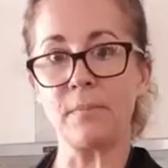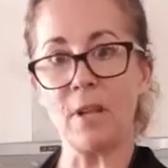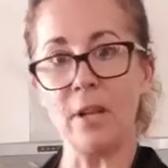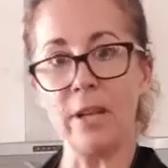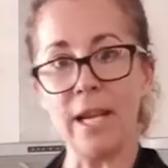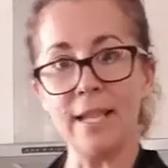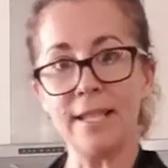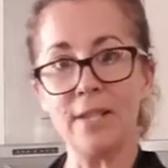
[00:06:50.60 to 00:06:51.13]

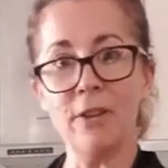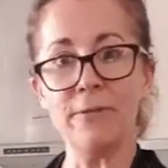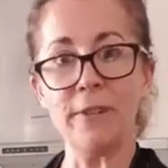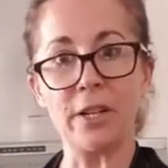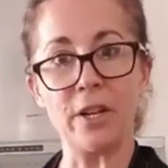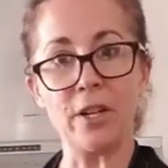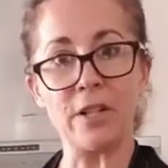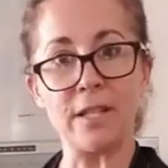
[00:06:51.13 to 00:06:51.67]
Okay, so off
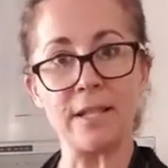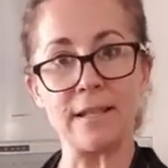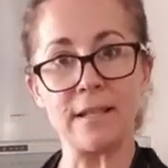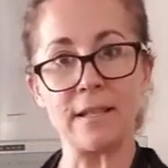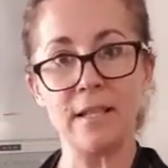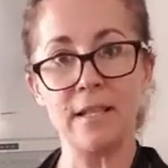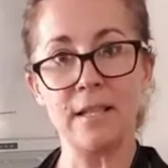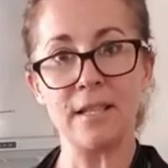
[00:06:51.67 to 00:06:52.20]
it goes.
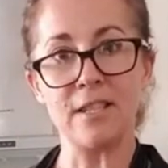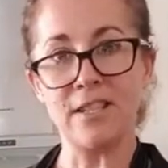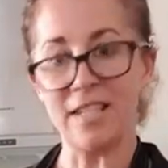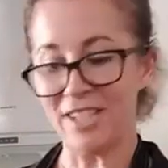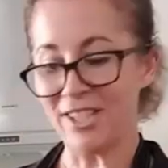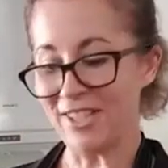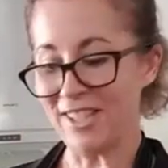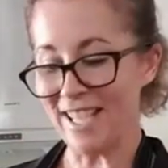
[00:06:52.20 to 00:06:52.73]
As soon as I
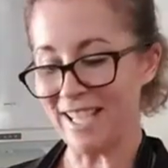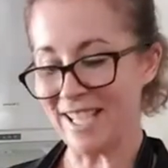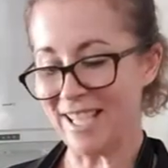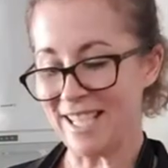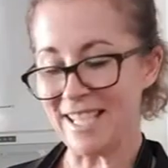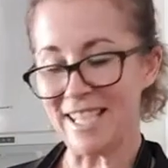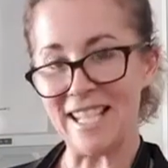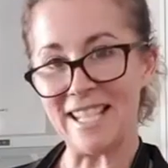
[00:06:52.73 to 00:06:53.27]
do that, you
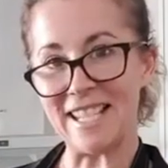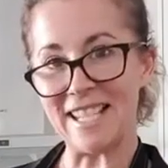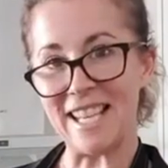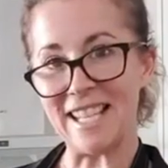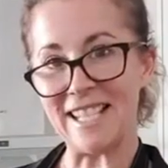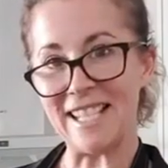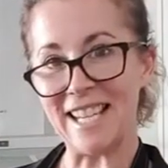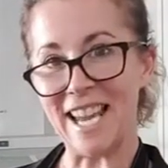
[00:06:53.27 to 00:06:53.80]
can see it
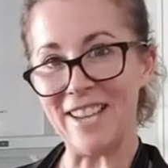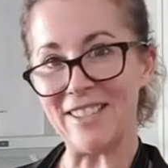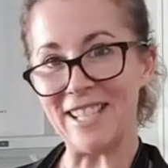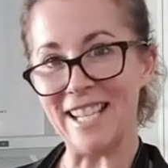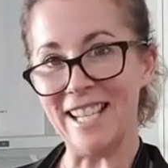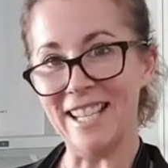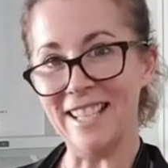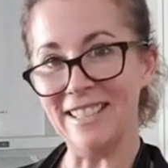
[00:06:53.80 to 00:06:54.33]
starting to count
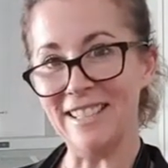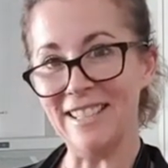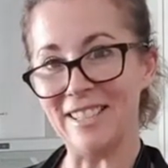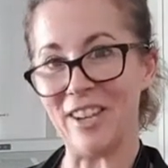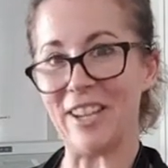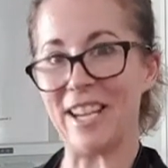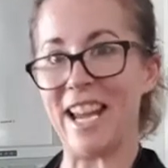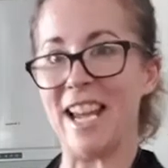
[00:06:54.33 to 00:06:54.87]
down.
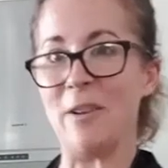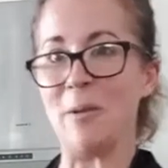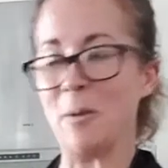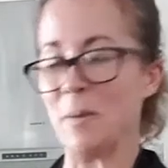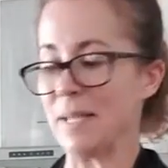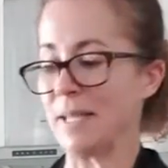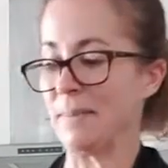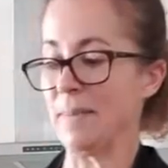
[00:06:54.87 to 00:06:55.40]
Okay,
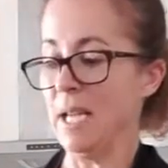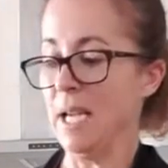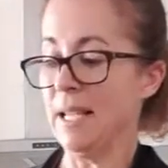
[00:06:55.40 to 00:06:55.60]
awesome.